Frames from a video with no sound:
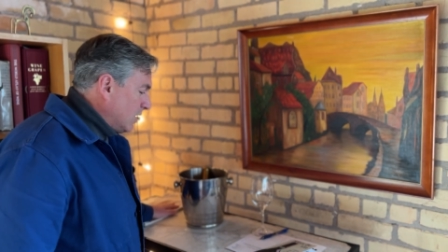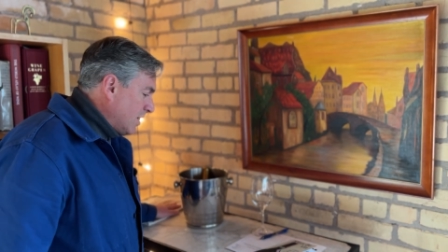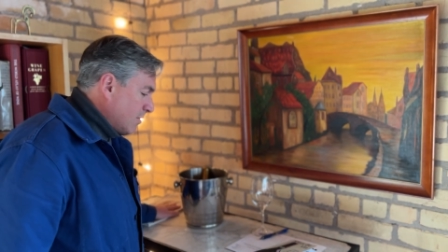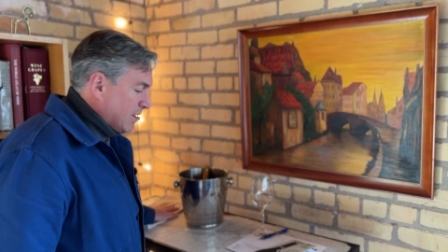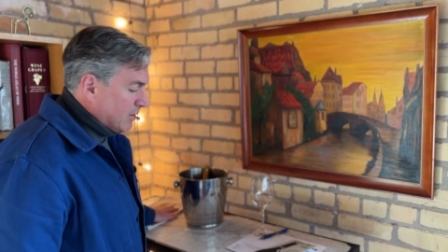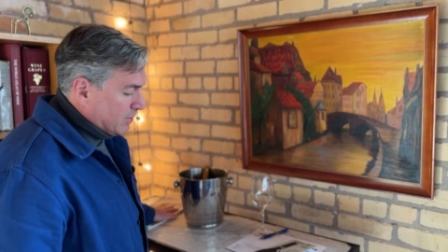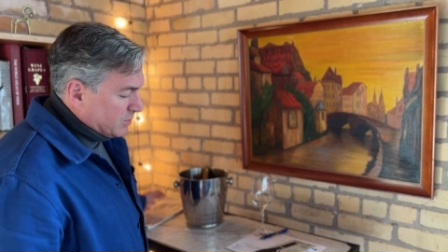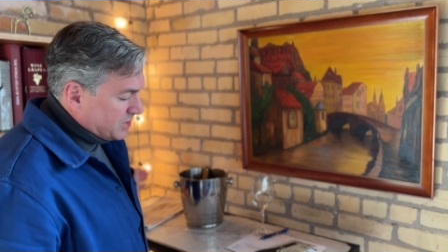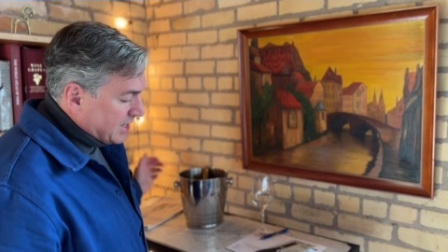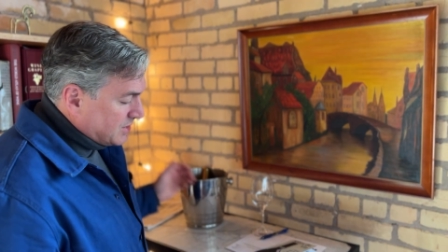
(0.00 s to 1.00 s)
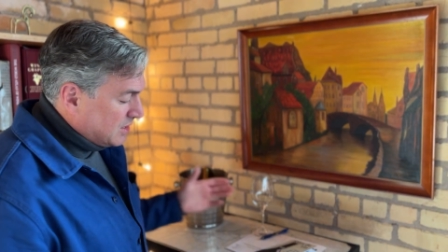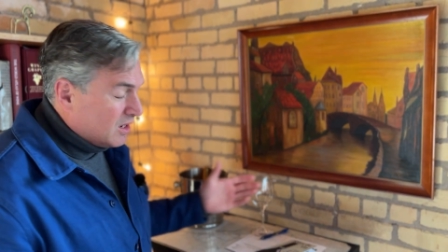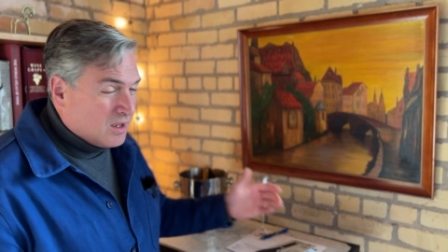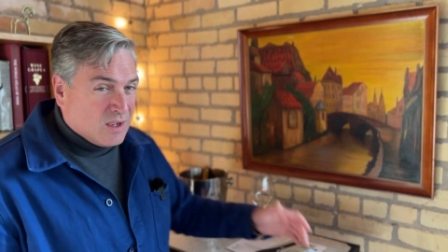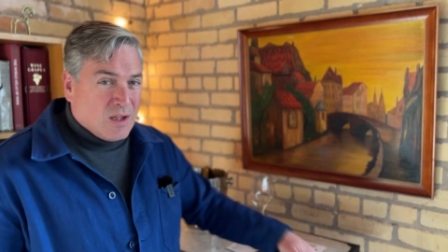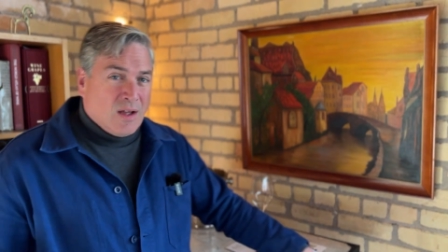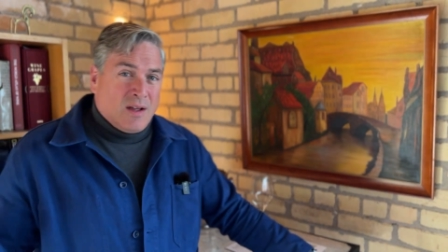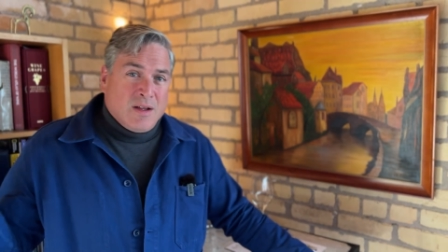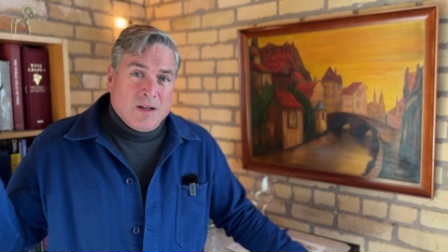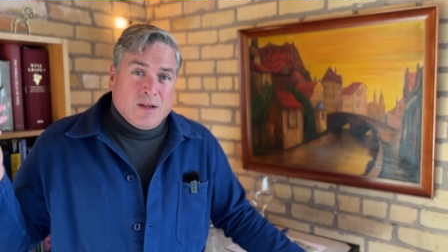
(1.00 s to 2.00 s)
on about rosés.
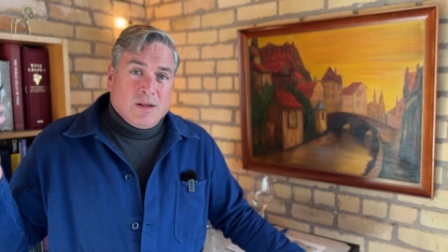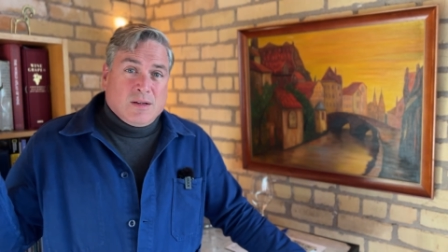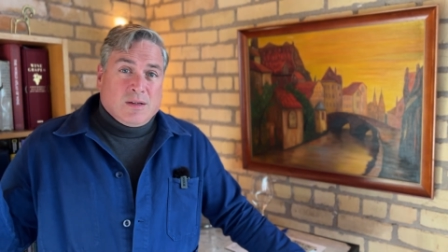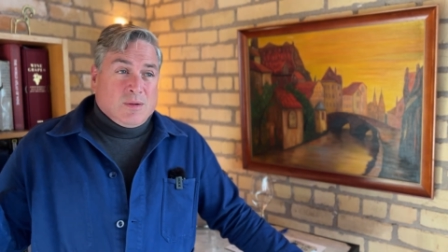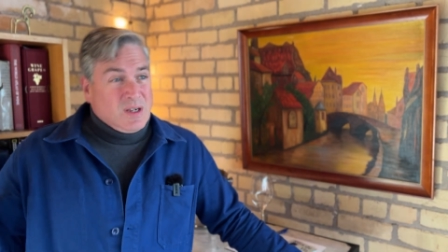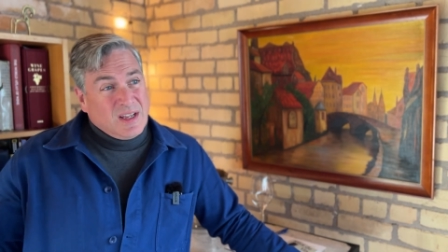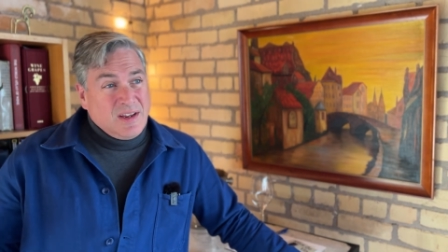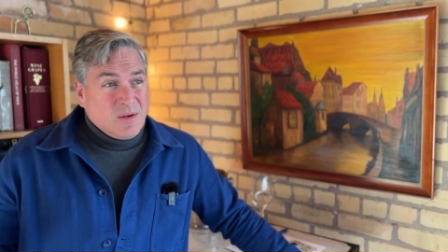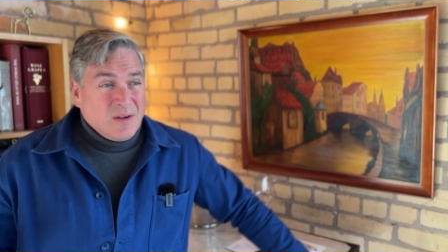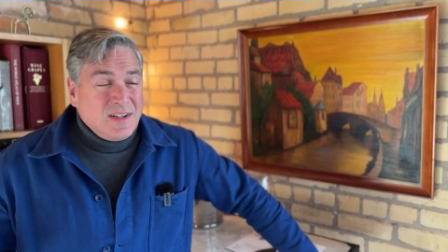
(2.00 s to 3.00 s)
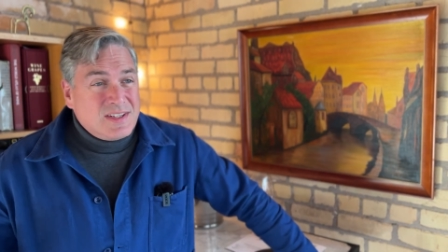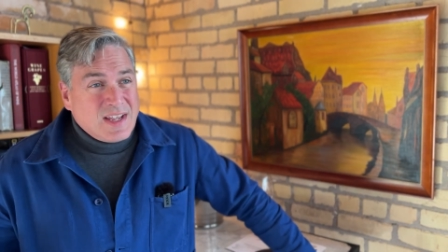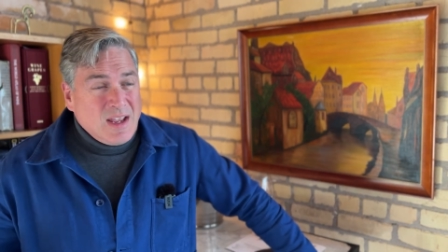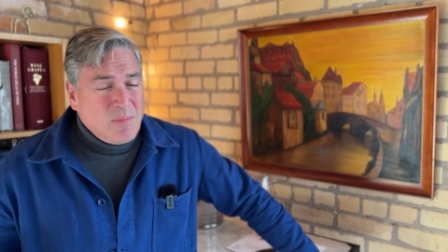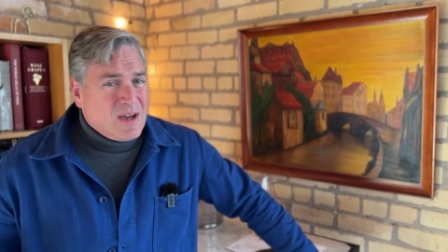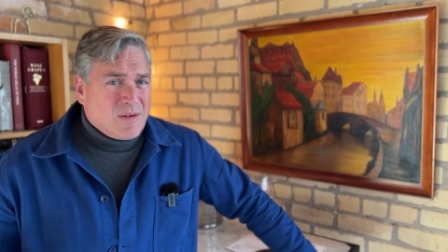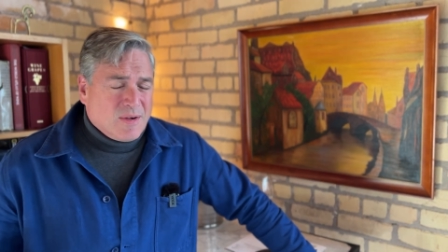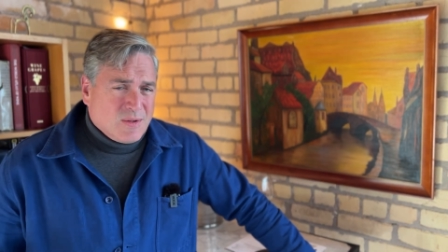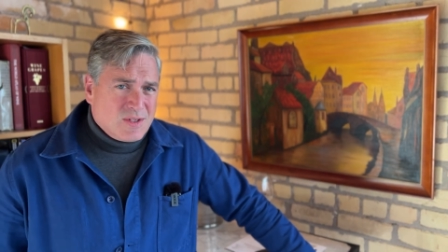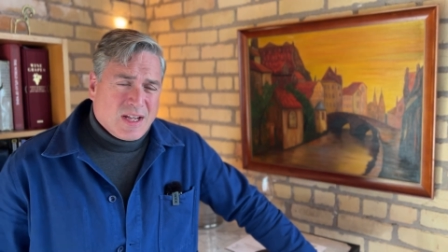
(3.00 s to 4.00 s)
What can you really say about a
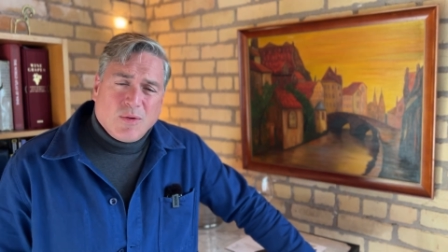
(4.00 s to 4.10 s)
rosé?